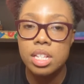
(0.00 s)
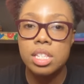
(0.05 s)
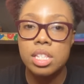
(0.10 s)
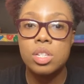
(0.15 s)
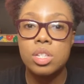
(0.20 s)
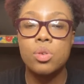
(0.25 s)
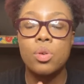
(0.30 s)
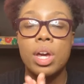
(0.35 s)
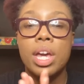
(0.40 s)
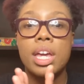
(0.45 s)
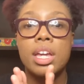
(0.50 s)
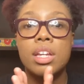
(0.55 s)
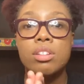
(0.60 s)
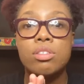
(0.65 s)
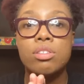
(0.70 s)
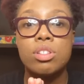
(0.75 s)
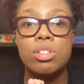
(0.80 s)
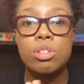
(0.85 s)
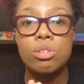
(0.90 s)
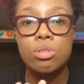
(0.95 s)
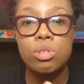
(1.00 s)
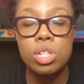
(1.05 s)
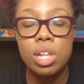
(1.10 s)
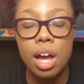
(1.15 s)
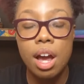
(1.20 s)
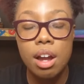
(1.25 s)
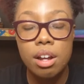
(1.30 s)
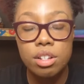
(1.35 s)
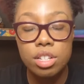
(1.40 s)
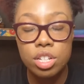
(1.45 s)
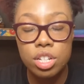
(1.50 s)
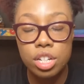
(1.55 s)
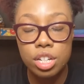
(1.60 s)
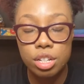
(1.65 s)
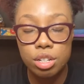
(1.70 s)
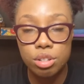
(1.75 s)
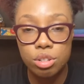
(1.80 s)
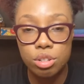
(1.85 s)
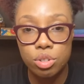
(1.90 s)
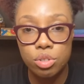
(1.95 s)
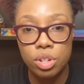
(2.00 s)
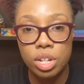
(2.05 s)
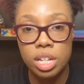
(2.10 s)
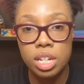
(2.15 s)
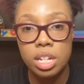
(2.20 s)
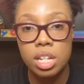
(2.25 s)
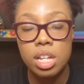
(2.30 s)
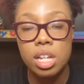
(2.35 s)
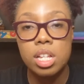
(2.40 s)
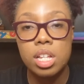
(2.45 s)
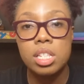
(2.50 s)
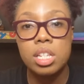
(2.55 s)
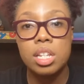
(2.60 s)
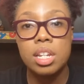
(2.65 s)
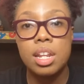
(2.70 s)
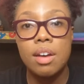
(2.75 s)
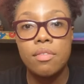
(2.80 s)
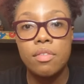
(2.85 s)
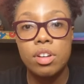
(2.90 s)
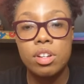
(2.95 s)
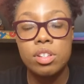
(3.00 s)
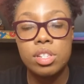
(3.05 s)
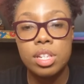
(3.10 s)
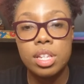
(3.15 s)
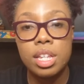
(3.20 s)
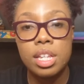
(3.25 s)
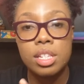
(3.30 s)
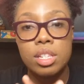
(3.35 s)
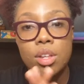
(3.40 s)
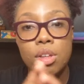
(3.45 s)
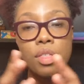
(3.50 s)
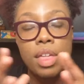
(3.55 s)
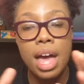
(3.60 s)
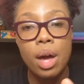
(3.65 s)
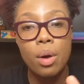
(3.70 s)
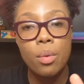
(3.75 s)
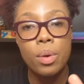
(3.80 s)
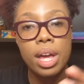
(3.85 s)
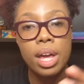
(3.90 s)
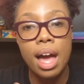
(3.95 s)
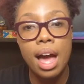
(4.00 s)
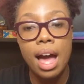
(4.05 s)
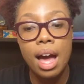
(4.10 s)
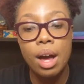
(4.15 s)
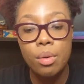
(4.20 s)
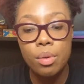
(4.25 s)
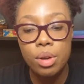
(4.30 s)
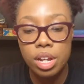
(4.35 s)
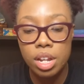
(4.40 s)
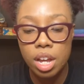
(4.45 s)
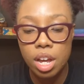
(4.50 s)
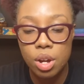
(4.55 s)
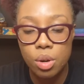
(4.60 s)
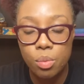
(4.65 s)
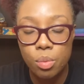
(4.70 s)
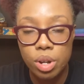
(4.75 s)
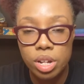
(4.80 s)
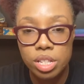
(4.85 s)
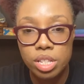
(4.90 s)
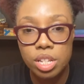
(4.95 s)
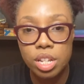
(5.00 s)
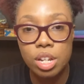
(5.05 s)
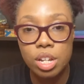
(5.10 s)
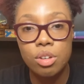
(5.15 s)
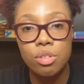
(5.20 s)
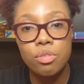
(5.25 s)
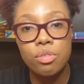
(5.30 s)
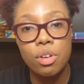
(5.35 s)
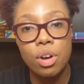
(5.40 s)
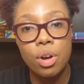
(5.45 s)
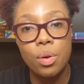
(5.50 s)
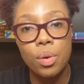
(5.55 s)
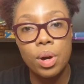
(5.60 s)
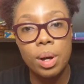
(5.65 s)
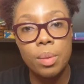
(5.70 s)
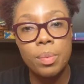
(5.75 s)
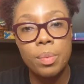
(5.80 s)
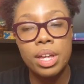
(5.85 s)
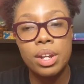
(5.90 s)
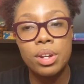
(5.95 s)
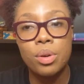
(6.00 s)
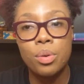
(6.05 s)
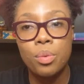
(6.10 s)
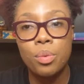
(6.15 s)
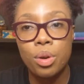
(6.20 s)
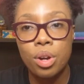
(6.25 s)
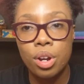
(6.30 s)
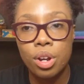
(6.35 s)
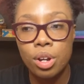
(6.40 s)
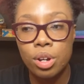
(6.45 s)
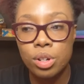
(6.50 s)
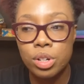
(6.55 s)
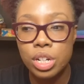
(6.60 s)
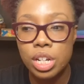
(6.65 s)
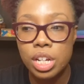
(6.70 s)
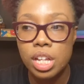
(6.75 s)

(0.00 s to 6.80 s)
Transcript: to introduce our children to diversity, so that way our young ones can grow up in a world